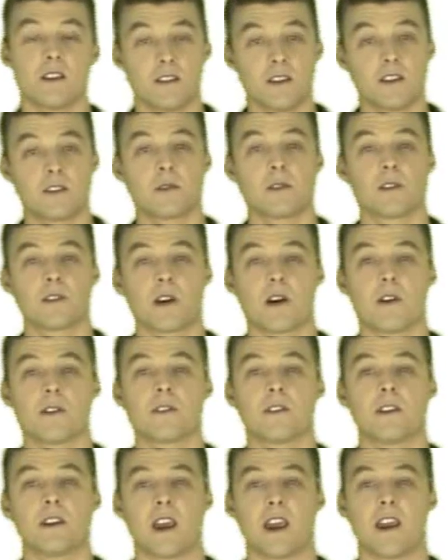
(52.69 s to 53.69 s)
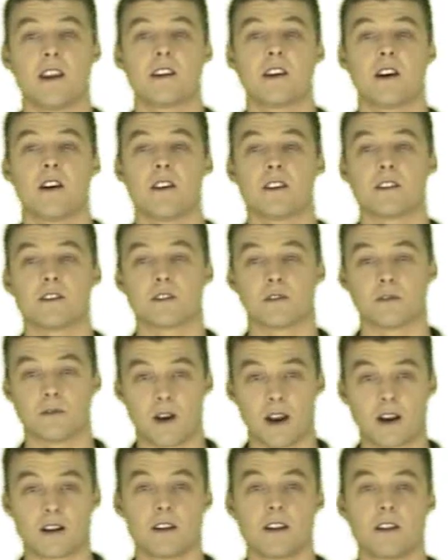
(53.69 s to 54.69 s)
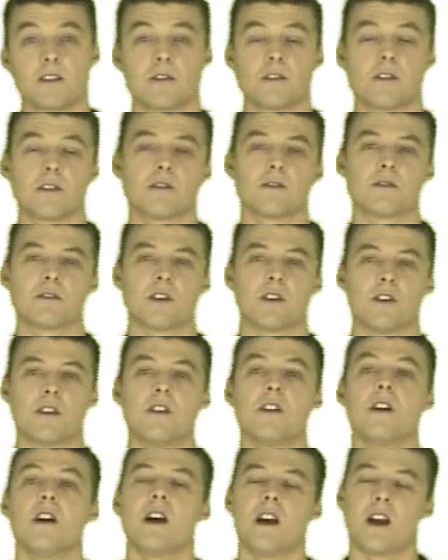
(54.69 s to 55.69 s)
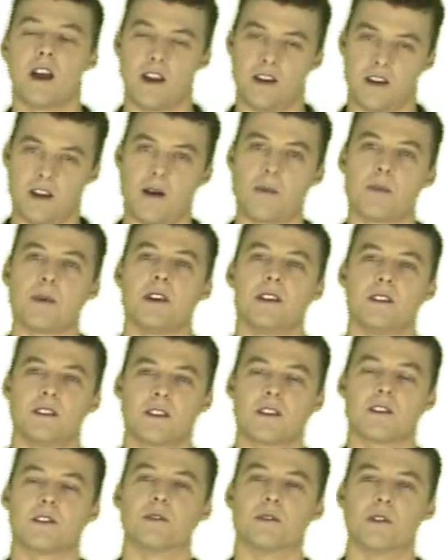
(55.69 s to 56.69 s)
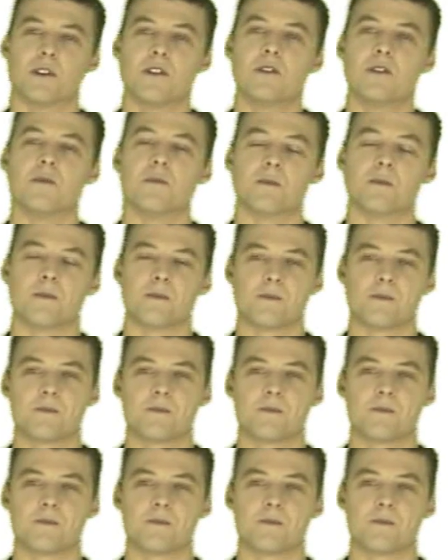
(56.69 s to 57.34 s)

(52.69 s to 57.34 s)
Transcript: This results in heat going directly through the floor and up into the room.